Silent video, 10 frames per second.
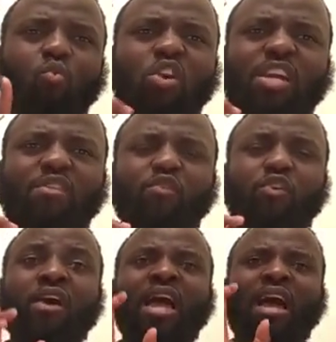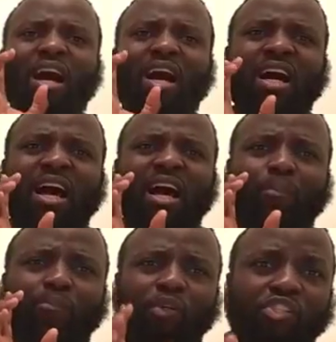whenever
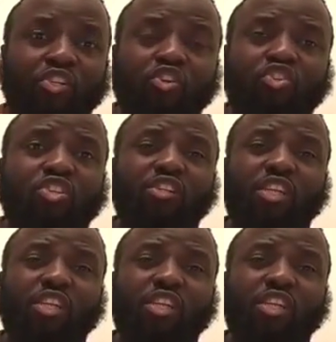a producer,